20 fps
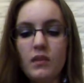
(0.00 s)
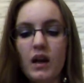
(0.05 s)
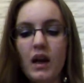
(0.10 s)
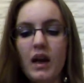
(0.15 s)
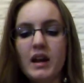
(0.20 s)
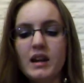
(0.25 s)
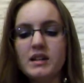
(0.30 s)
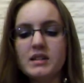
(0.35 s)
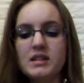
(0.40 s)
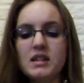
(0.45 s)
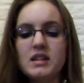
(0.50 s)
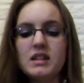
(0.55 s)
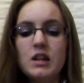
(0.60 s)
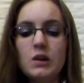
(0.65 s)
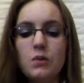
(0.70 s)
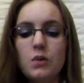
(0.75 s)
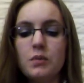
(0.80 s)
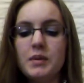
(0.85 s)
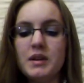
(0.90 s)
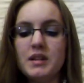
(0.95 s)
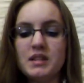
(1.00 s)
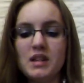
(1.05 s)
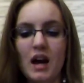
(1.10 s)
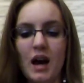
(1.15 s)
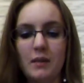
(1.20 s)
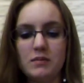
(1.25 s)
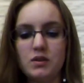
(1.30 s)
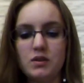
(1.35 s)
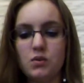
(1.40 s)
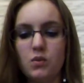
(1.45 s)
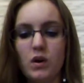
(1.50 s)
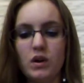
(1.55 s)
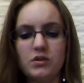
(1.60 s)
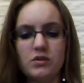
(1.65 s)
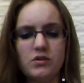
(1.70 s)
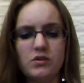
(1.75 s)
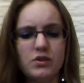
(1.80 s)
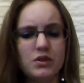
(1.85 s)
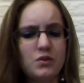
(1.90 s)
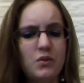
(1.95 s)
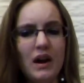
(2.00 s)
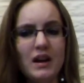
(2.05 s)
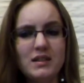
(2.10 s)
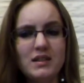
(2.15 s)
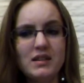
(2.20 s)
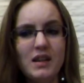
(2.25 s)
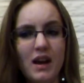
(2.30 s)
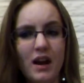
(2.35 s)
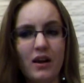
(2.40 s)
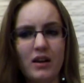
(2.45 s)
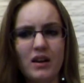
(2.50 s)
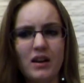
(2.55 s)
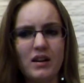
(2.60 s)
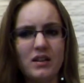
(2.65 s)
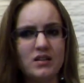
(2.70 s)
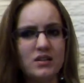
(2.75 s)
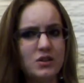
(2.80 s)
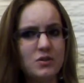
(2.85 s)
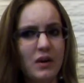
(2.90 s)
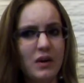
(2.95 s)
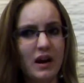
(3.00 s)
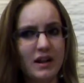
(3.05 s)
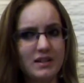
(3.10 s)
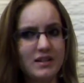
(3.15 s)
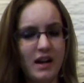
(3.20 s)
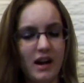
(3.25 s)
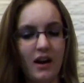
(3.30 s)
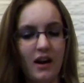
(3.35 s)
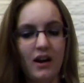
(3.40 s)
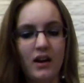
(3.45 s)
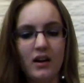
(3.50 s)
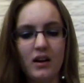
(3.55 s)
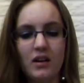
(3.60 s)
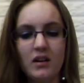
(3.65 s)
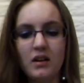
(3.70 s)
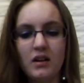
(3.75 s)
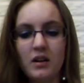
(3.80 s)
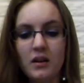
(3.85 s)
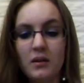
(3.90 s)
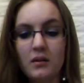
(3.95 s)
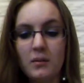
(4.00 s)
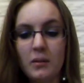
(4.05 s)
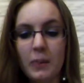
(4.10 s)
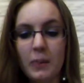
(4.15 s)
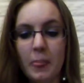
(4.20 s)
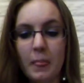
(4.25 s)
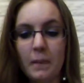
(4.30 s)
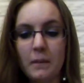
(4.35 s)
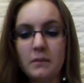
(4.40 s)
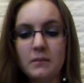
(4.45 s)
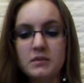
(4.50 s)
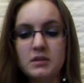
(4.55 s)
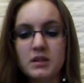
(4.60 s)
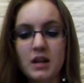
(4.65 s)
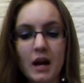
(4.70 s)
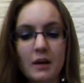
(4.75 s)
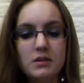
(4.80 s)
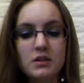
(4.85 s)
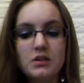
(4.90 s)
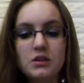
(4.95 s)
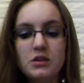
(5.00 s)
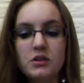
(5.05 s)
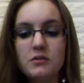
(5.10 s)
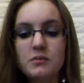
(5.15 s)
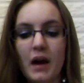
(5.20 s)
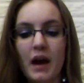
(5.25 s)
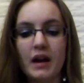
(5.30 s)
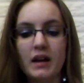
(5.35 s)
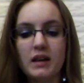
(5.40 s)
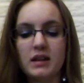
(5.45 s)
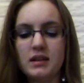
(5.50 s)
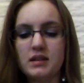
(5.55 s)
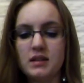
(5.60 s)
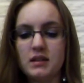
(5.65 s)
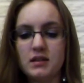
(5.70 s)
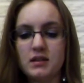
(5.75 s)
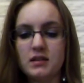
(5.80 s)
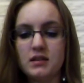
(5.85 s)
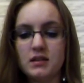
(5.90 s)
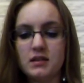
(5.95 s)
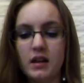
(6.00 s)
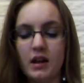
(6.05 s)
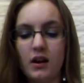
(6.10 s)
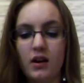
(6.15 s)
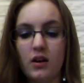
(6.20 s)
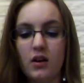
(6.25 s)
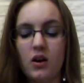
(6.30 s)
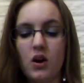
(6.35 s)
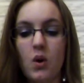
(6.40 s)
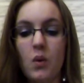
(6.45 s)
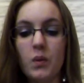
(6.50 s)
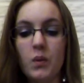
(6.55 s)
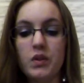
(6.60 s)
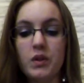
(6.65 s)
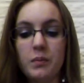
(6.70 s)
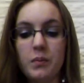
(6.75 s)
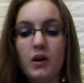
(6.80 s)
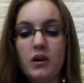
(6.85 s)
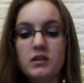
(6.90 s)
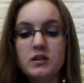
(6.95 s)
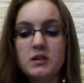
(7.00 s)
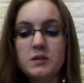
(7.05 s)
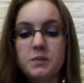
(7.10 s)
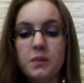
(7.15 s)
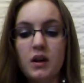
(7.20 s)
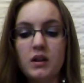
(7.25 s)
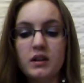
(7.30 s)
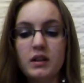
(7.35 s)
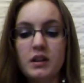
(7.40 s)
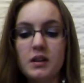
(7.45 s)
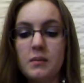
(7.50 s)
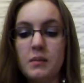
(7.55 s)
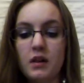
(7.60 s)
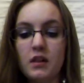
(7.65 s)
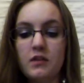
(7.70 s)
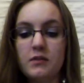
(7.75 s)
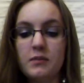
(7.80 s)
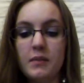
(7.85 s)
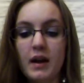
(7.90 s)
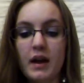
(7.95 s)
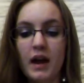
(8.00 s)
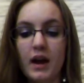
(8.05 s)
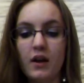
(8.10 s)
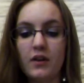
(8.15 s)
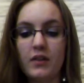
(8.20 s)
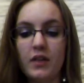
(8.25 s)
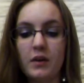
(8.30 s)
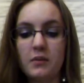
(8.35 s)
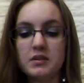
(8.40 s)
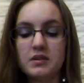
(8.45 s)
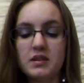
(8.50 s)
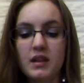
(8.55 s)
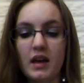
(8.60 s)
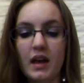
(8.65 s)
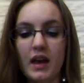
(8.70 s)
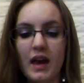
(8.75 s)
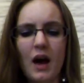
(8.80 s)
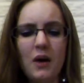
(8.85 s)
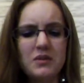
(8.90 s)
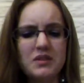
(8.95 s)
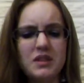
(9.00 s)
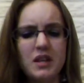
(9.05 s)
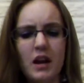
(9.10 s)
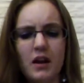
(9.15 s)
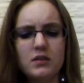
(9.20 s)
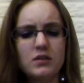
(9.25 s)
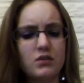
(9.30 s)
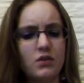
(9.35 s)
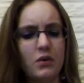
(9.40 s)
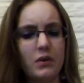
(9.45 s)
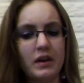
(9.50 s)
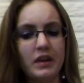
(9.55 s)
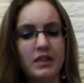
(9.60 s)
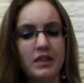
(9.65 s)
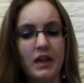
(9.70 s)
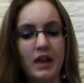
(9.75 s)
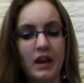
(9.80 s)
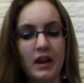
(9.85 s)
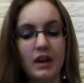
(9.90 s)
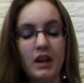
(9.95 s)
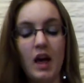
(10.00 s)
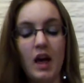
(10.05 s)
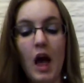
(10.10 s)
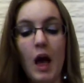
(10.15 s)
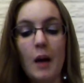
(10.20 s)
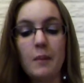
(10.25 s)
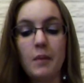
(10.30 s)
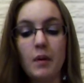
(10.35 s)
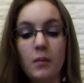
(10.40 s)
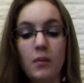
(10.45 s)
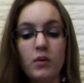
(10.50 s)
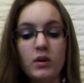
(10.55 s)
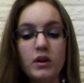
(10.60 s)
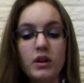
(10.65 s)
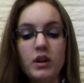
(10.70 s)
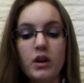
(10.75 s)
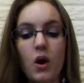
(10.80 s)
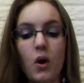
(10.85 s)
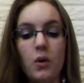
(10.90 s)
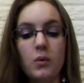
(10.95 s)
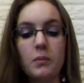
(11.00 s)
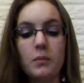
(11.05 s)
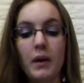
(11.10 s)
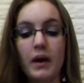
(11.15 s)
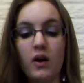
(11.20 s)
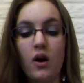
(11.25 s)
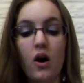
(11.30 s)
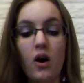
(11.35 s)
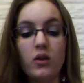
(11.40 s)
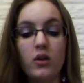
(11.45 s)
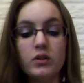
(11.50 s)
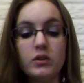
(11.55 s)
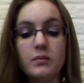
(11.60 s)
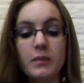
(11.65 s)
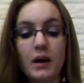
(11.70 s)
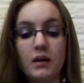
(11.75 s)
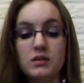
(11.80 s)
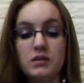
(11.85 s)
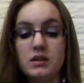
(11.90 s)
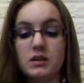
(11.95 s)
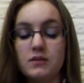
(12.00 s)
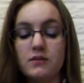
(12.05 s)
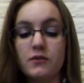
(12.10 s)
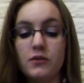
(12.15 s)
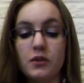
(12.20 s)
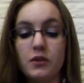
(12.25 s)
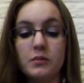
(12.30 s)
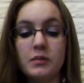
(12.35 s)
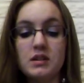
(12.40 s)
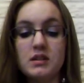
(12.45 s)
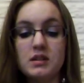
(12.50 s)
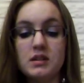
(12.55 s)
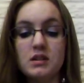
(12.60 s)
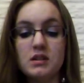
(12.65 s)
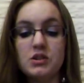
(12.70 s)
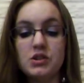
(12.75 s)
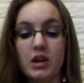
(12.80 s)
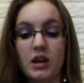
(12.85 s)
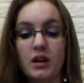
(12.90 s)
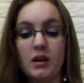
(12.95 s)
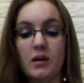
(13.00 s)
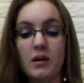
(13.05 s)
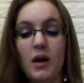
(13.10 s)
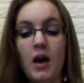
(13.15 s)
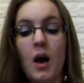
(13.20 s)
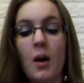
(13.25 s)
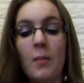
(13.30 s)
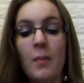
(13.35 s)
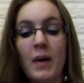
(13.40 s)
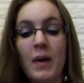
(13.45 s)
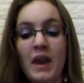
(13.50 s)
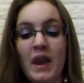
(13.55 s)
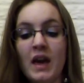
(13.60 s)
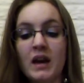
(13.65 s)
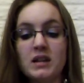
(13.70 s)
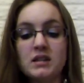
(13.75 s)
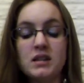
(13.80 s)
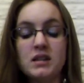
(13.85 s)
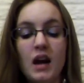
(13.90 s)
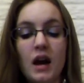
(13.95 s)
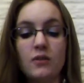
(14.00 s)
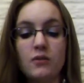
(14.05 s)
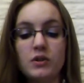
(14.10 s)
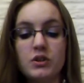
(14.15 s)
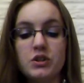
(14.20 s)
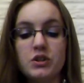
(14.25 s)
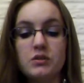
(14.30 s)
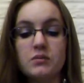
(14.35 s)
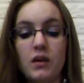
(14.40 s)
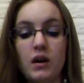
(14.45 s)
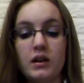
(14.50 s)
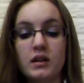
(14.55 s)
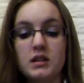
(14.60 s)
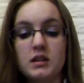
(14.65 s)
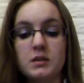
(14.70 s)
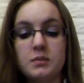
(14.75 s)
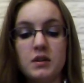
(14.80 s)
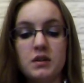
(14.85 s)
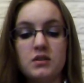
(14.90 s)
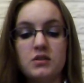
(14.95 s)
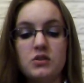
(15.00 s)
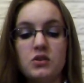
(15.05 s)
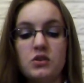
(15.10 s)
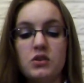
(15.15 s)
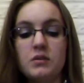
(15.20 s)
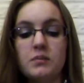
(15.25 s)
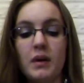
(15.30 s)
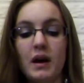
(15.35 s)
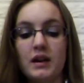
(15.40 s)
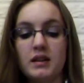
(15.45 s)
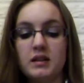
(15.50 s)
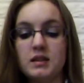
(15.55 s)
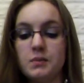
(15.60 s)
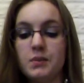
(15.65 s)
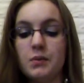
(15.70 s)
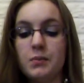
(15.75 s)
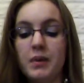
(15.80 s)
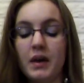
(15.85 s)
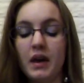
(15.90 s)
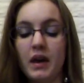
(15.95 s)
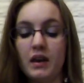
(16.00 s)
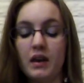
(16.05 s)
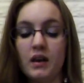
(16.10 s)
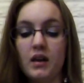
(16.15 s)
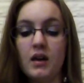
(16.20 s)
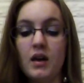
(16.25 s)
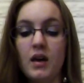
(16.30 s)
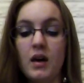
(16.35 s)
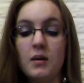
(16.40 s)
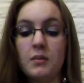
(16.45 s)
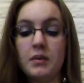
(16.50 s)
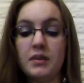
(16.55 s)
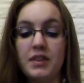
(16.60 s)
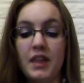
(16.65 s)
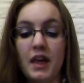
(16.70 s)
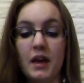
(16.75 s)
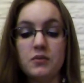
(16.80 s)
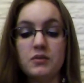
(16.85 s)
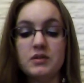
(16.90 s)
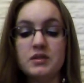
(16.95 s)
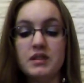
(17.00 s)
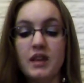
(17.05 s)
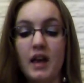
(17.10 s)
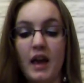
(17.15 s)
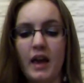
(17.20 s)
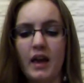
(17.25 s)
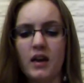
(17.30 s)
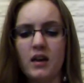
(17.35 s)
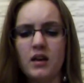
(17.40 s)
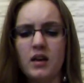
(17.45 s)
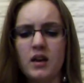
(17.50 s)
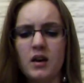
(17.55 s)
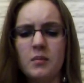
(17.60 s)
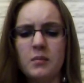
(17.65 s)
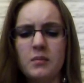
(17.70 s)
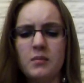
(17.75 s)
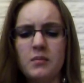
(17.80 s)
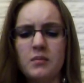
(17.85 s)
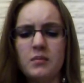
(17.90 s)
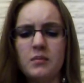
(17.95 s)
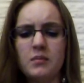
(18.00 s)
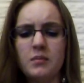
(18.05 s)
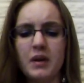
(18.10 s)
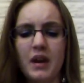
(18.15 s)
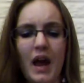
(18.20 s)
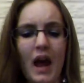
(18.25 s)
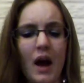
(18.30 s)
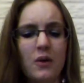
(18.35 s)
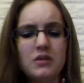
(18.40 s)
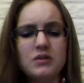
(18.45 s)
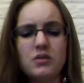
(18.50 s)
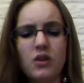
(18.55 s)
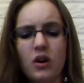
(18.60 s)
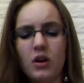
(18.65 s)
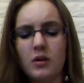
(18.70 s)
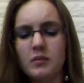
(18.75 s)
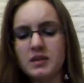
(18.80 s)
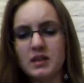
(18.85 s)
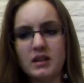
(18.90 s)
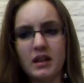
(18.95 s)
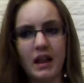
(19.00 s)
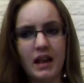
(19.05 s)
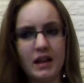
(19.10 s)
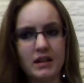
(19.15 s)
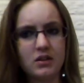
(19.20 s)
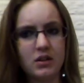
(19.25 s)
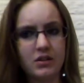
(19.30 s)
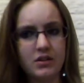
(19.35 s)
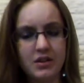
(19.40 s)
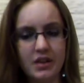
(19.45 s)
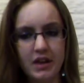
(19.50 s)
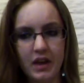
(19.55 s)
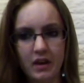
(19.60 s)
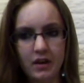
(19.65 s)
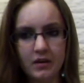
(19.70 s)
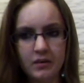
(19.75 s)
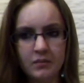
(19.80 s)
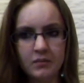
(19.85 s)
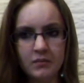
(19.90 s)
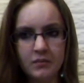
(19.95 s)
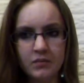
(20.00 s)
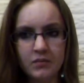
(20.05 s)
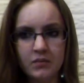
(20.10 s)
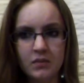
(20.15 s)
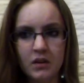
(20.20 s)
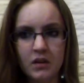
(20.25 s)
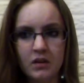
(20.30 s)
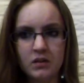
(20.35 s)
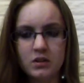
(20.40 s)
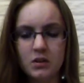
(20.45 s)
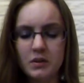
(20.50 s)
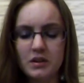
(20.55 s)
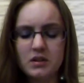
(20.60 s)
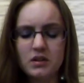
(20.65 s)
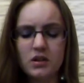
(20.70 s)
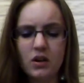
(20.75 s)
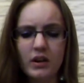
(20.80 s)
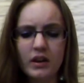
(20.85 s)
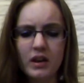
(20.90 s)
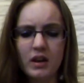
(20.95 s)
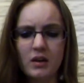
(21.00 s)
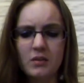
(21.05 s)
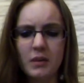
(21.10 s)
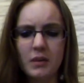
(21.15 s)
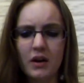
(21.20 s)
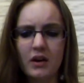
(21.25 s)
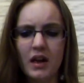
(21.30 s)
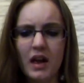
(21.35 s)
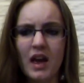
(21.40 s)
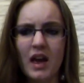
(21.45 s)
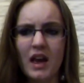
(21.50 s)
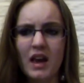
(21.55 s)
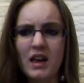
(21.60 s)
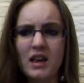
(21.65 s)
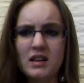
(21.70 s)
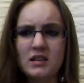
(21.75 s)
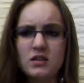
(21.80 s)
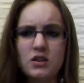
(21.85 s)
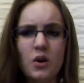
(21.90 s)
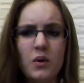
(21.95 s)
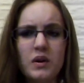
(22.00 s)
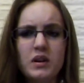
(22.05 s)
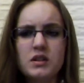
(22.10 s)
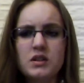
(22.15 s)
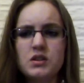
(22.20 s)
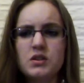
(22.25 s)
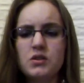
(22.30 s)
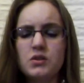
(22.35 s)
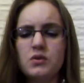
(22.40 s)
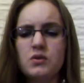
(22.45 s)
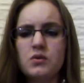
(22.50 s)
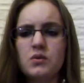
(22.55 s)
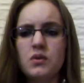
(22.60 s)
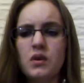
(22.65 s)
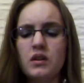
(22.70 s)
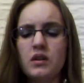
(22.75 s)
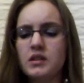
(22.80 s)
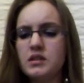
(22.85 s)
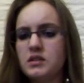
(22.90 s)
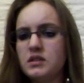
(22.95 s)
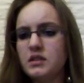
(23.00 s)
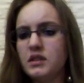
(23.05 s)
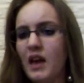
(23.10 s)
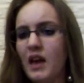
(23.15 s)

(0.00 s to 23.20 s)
"And indeed there will be time to wonder, do I dare, and do I dare? Time to turn back and descend the stair. With a bald spot in the middle of my hair, they will say, how his hair is growing thin. My morning coat, my collar mounting firmly to the chin, my necktie rich and modest, but asserted by a simple pin. But they will say, but how his arms and legs are thin." So he's talking about, he's going to this